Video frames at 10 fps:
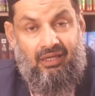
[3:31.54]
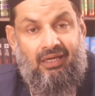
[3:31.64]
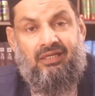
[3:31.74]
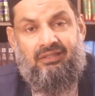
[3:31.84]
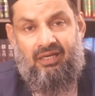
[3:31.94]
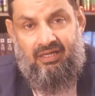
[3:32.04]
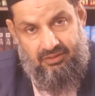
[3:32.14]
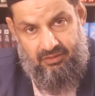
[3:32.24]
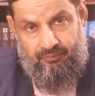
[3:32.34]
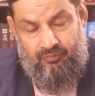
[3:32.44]
It
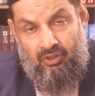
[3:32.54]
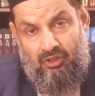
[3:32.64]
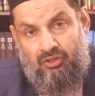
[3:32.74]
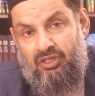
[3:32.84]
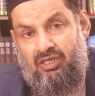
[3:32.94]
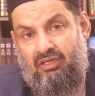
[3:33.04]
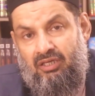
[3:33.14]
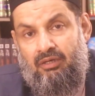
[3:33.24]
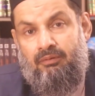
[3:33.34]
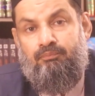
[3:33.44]
is the
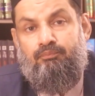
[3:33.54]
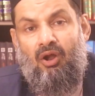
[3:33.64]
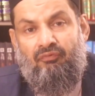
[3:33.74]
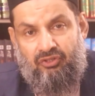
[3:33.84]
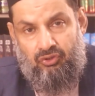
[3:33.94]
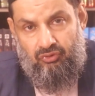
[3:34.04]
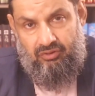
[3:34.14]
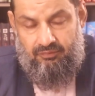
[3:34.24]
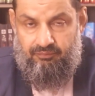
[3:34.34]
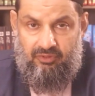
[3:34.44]

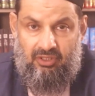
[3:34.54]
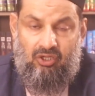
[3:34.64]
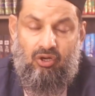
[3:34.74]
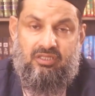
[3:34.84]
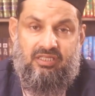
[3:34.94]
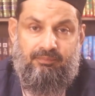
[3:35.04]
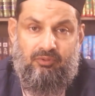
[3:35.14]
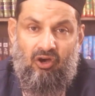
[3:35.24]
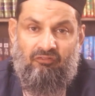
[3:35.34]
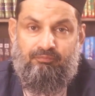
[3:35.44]
prophethood, the concept
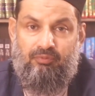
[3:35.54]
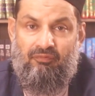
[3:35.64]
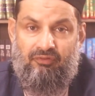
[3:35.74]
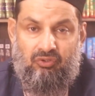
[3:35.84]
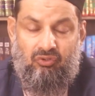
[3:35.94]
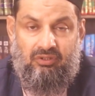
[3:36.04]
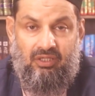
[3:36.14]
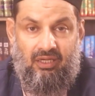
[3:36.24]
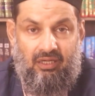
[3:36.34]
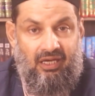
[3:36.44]
of prophethood
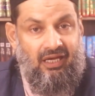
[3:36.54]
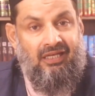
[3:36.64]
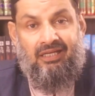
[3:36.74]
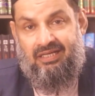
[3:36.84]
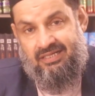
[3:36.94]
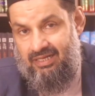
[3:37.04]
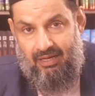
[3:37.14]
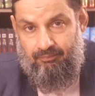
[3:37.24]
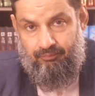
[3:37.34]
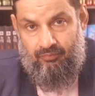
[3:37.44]
in
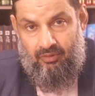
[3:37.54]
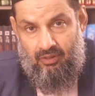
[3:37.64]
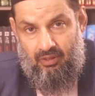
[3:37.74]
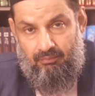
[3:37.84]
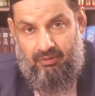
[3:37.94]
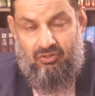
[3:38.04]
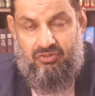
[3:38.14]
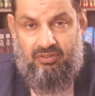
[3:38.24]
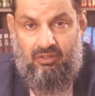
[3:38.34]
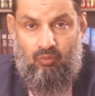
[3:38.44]
Islam.
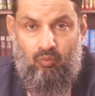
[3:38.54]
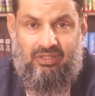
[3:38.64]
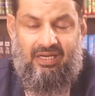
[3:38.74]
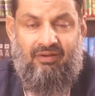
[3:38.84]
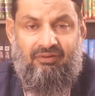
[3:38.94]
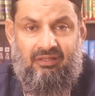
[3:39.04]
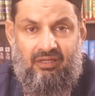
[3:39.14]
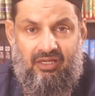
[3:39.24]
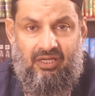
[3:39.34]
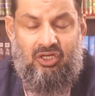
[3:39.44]
Because whatever
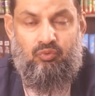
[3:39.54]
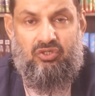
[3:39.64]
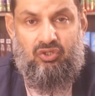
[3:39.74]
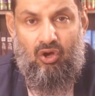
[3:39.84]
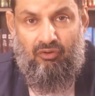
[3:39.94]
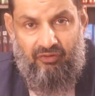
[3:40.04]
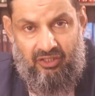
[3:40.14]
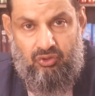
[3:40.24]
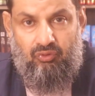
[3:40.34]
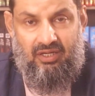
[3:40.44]
it was
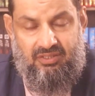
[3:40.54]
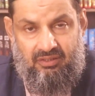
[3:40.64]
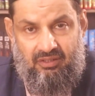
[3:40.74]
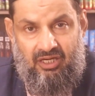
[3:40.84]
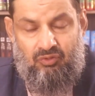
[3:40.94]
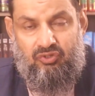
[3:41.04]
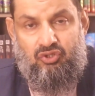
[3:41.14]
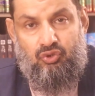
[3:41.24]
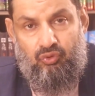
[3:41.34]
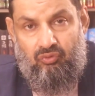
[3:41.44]
conveyed to us, it was
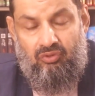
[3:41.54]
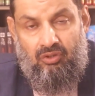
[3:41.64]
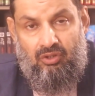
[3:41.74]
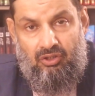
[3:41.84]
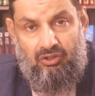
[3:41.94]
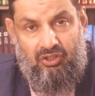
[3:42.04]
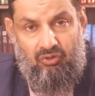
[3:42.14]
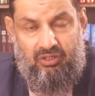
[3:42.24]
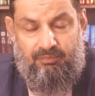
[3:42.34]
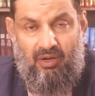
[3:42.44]
through the
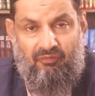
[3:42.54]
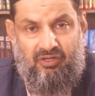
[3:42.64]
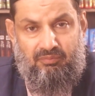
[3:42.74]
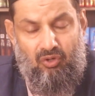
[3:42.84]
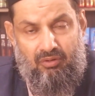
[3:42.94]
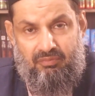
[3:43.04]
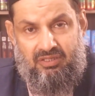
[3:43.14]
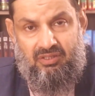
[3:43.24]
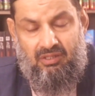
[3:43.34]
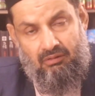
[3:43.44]
Holy Prophet Muhammad
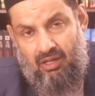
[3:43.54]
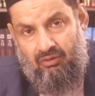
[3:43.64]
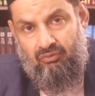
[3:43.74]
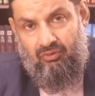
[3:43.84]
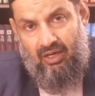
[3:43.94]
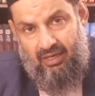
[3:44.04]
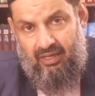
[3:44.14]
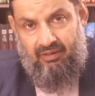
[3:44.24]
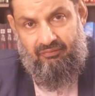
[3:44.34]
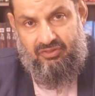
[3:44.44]
sallallahu
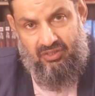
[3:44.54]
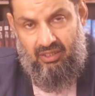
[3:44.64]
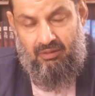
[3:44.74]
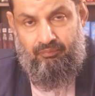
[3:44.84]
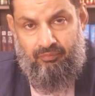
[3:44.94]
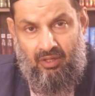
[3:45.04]
alaihi wasallam,